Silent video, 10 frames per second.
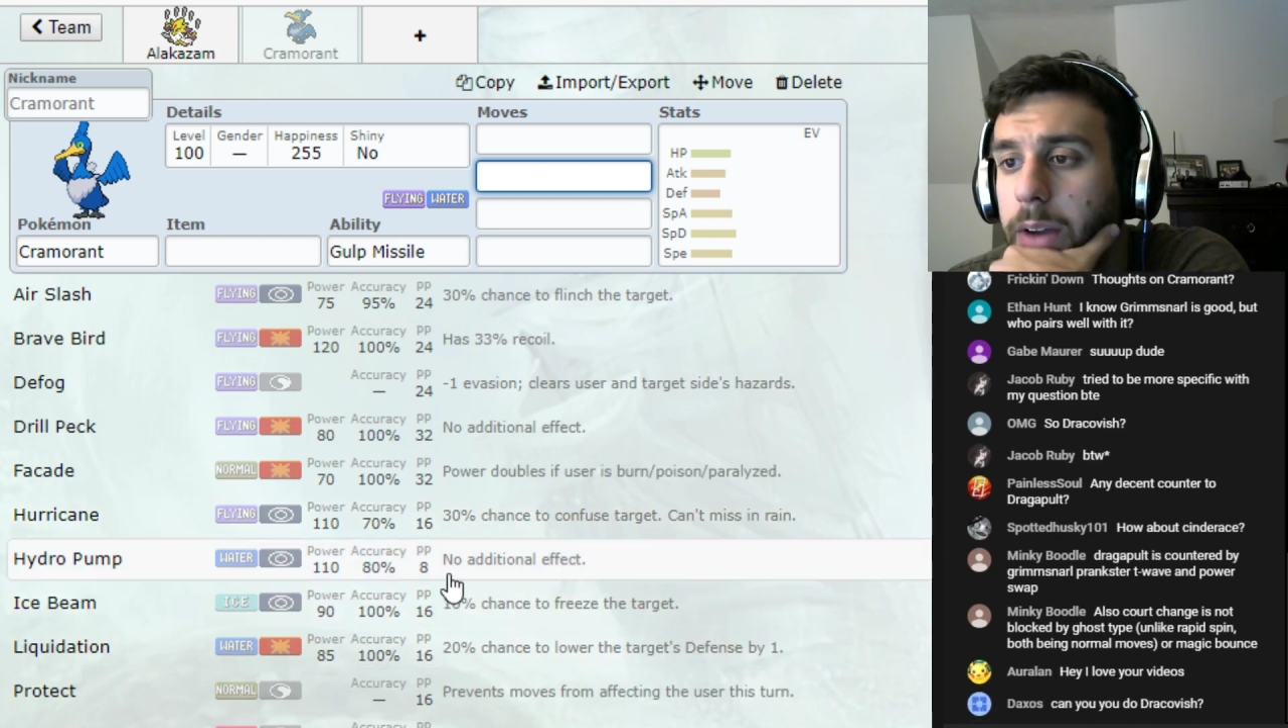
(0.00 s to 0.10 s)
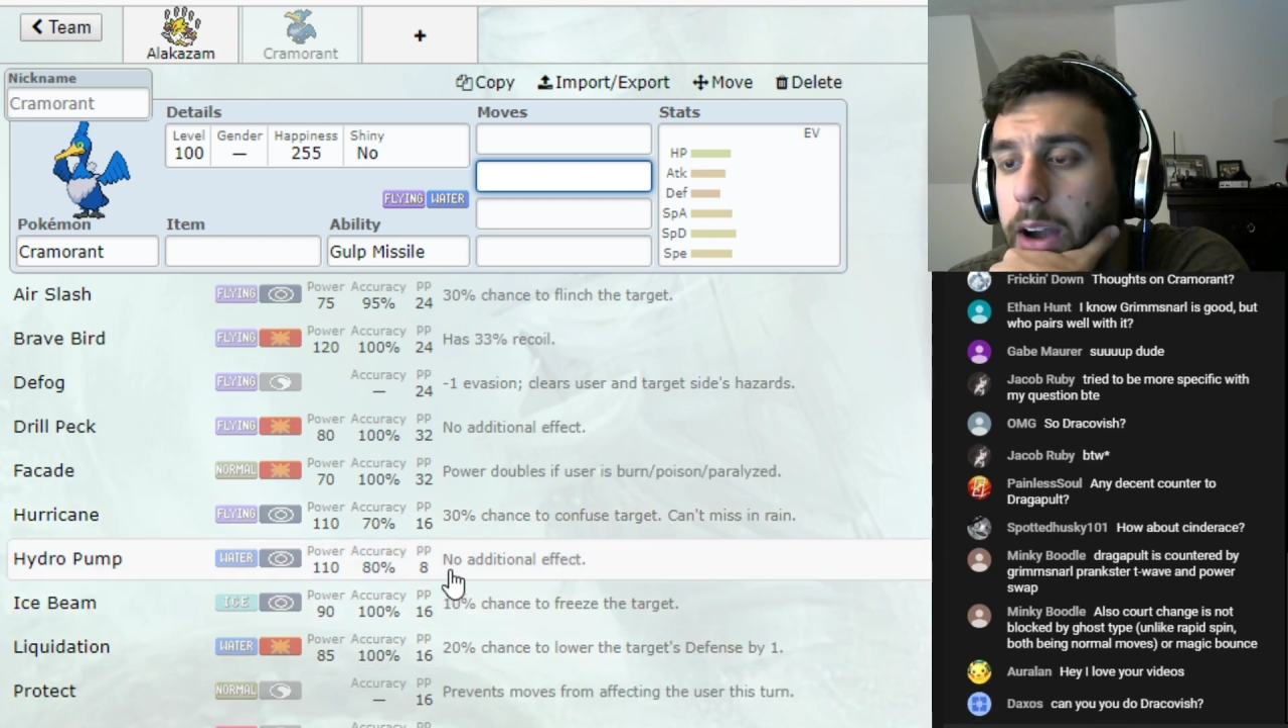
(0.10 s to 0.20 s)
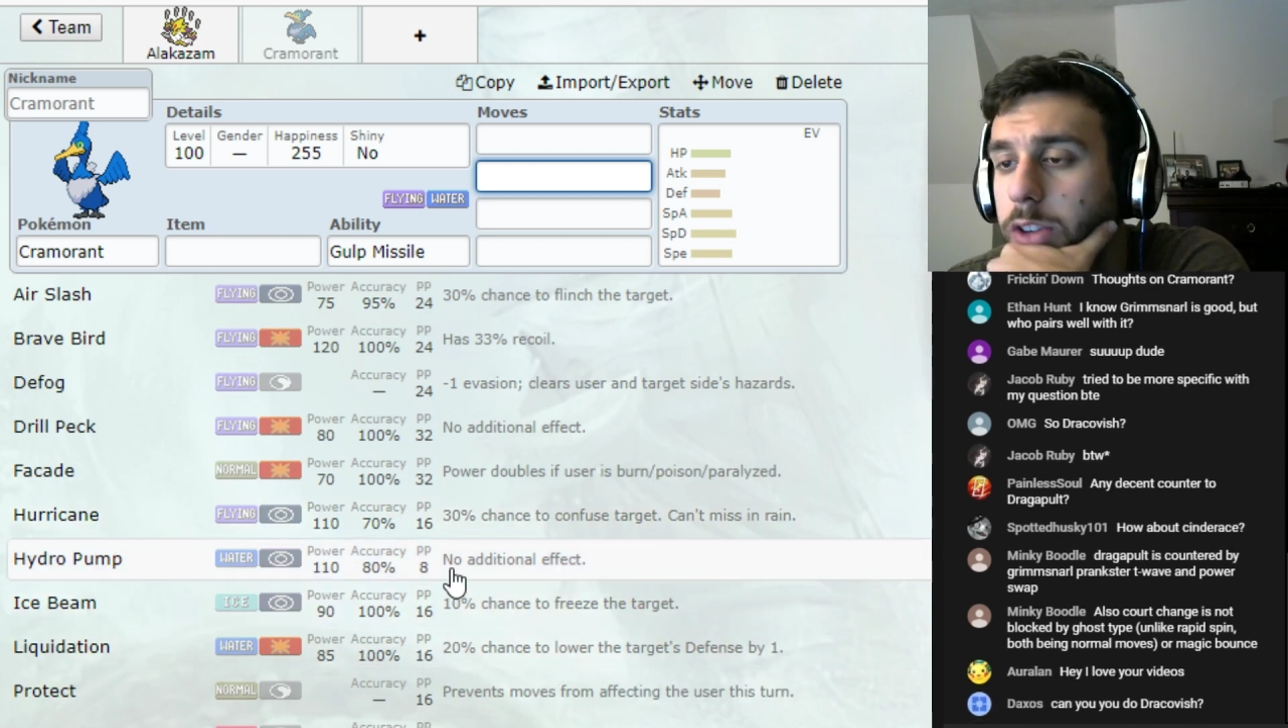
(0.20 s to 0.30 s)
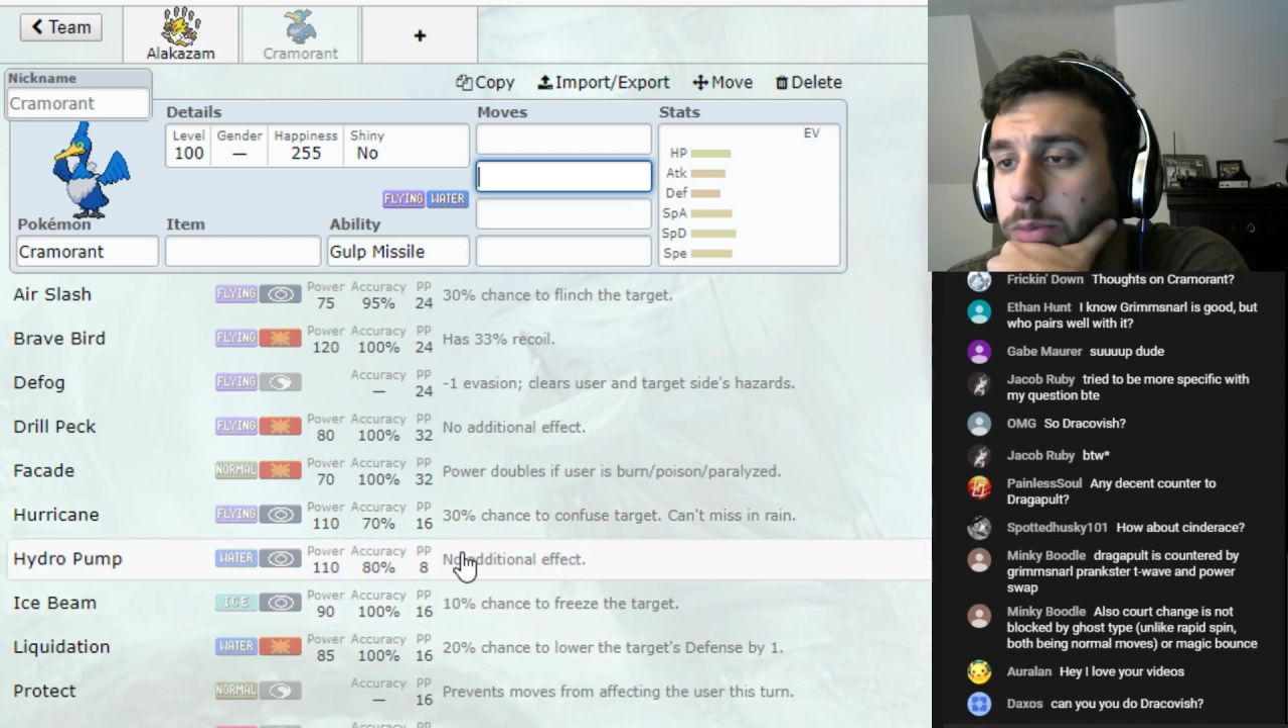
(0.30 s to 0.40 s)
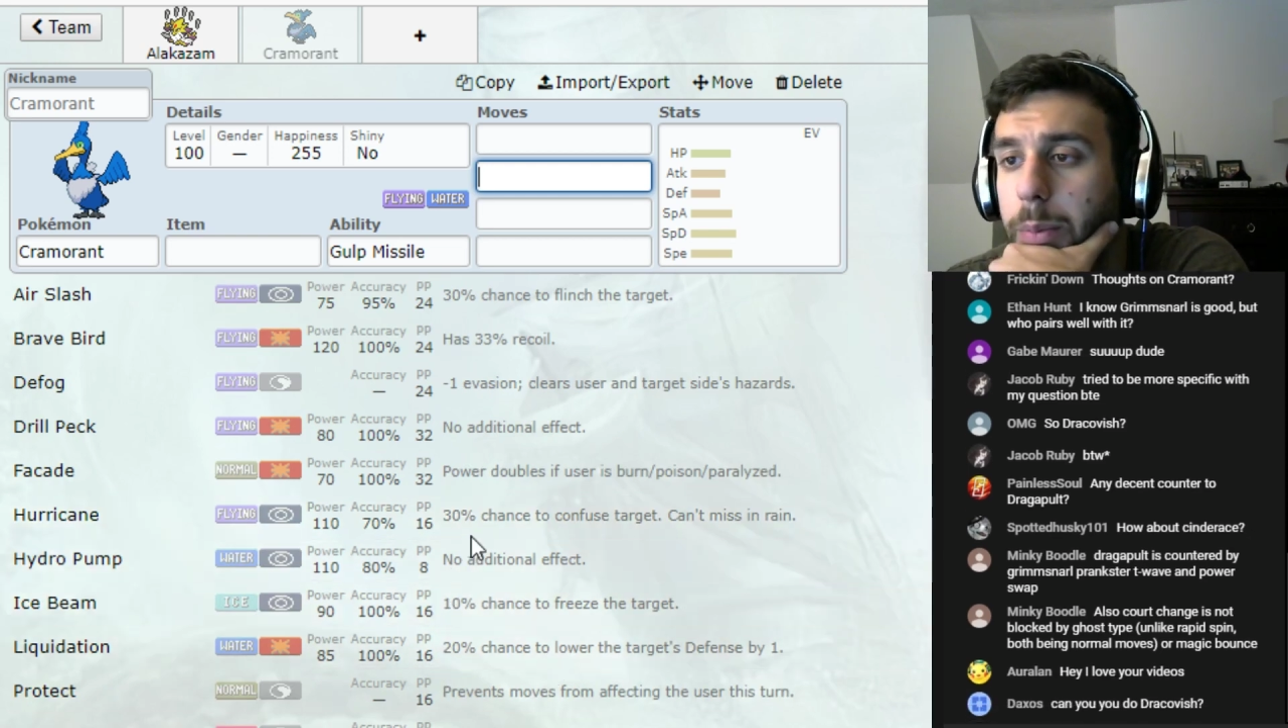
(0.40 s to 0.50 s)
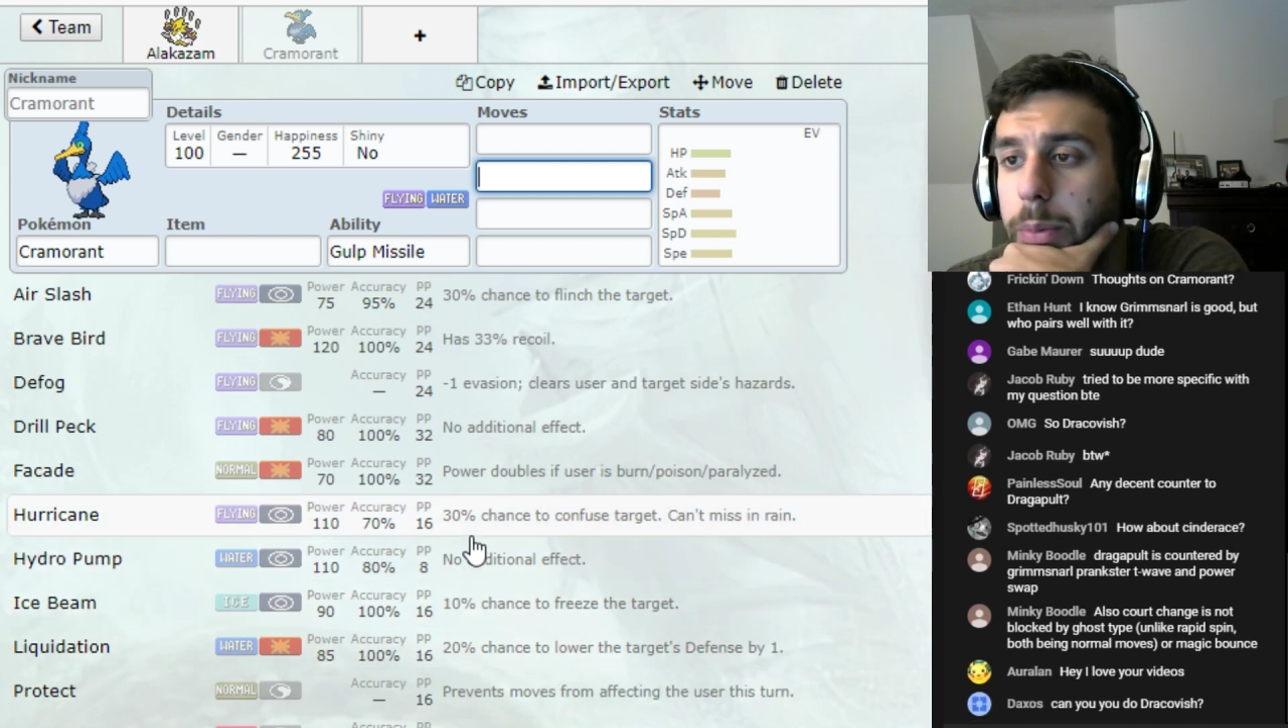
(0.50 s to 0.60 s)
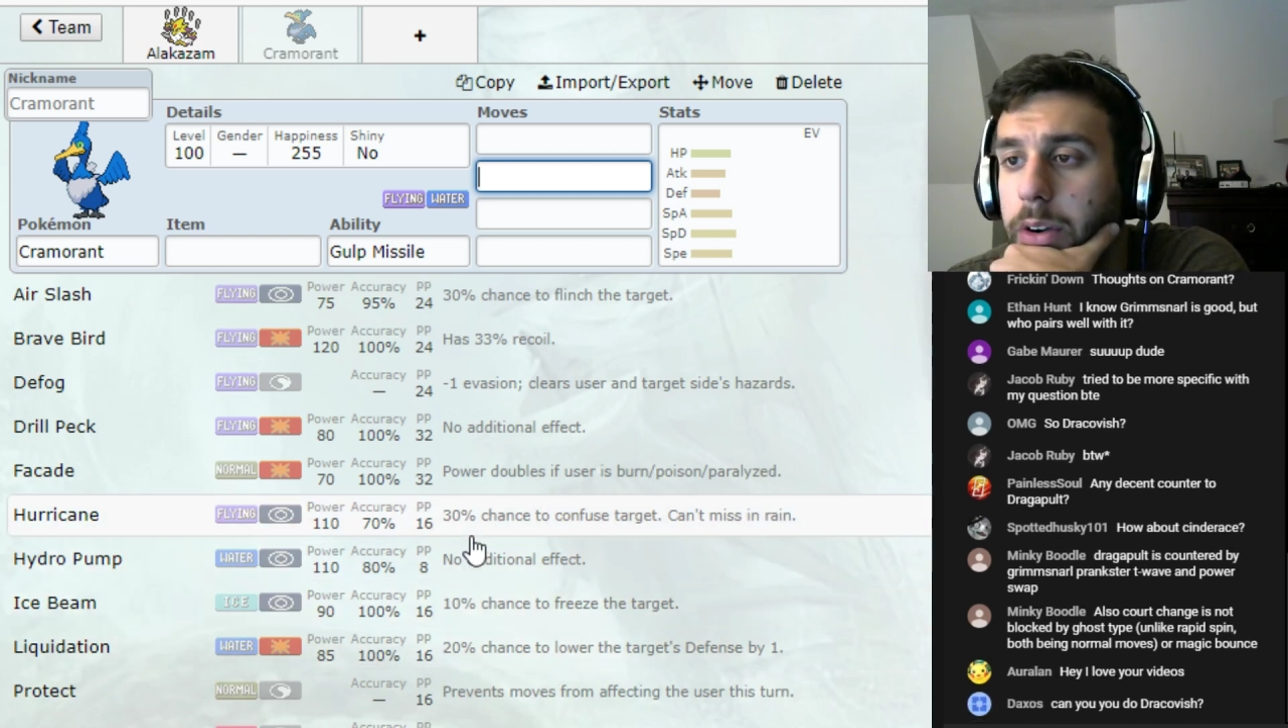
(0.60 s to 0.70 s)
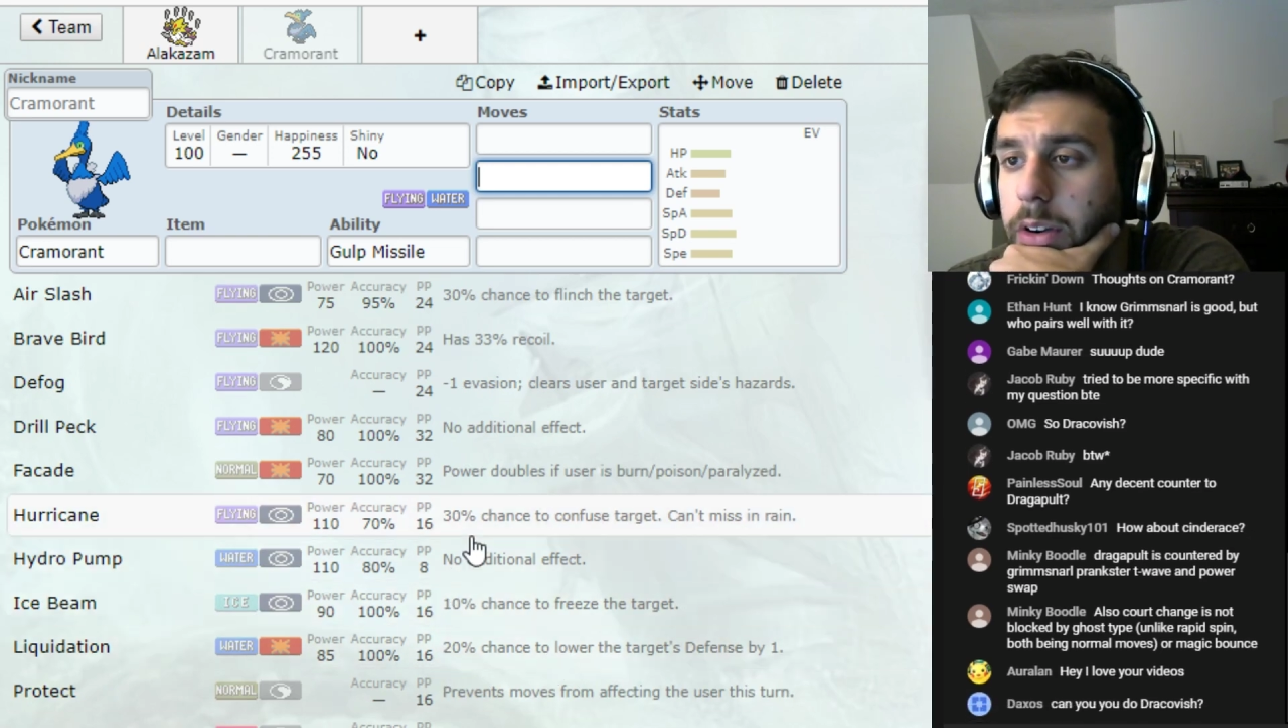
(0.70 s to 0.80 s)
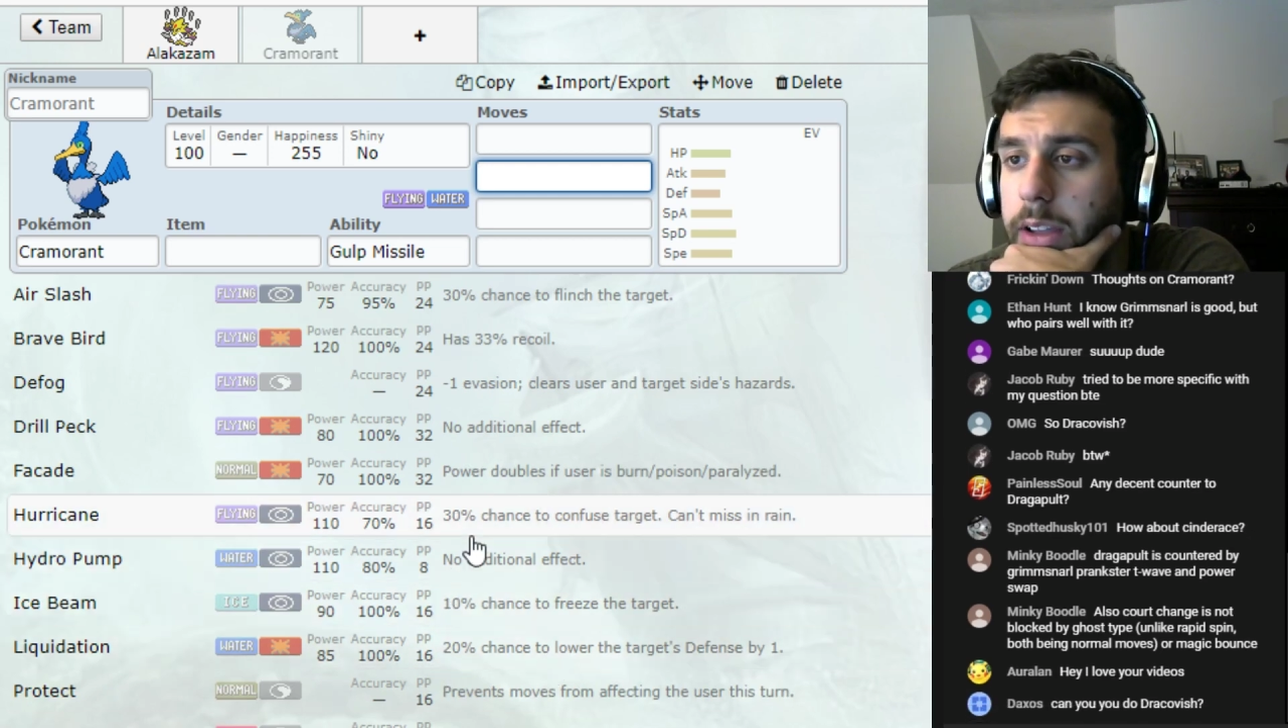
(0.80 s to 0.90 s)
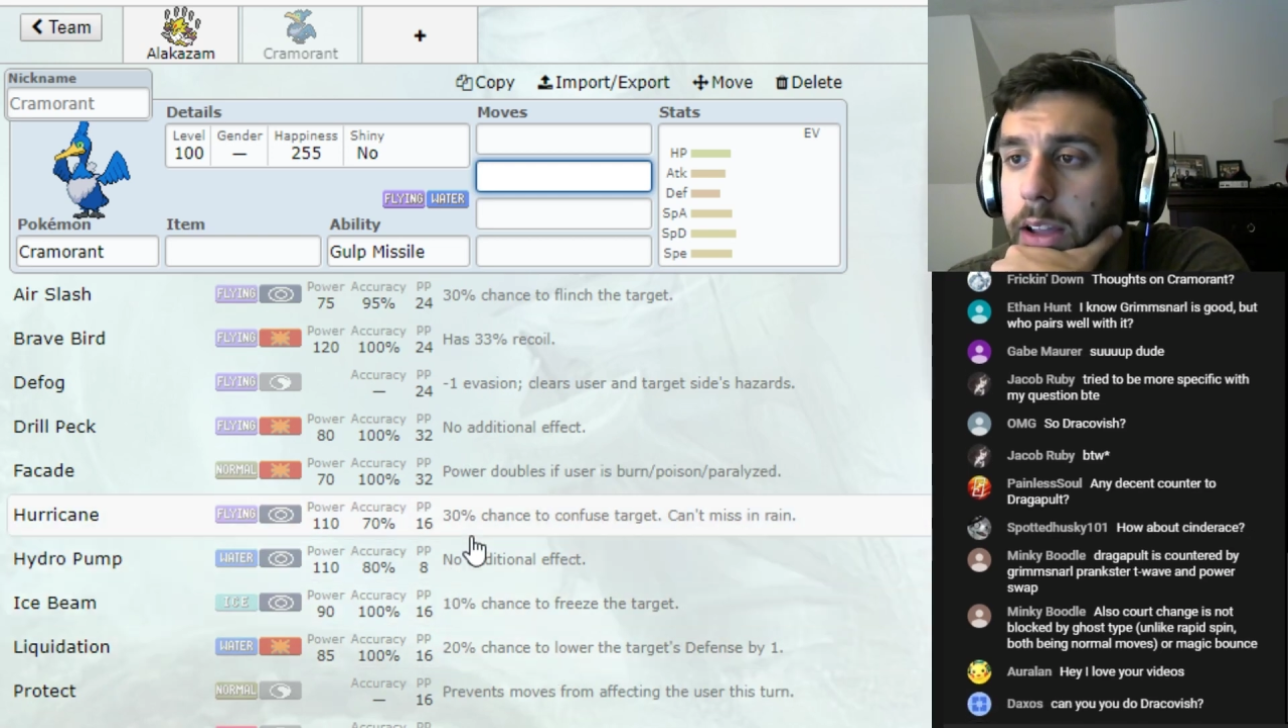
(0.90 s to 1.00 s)
Hydro Pump,
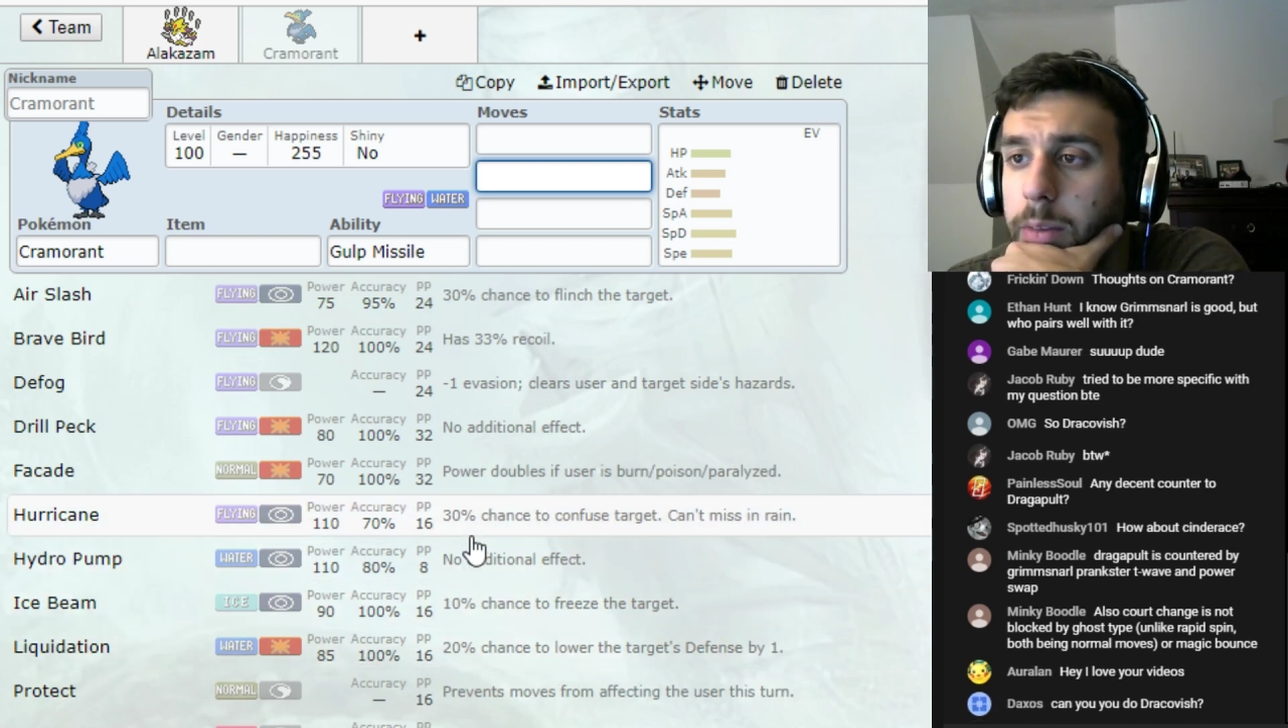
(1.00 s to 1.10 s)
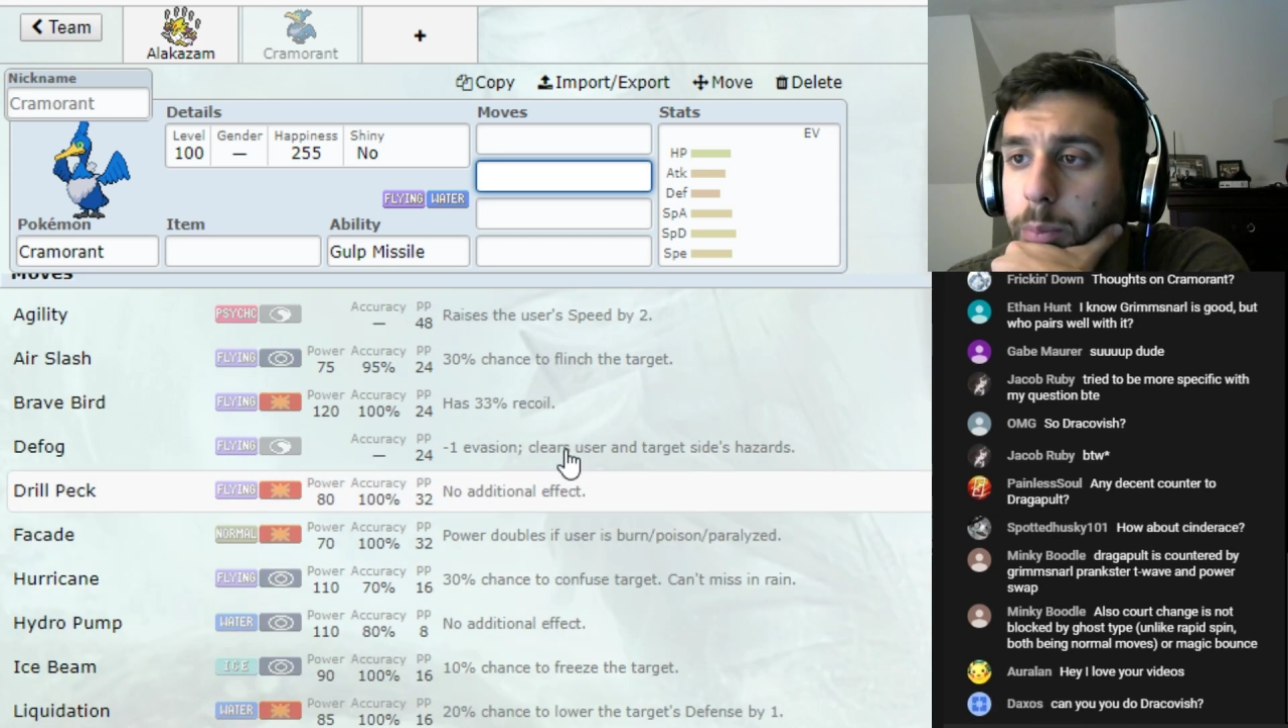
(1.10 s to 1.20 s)
Hurricane,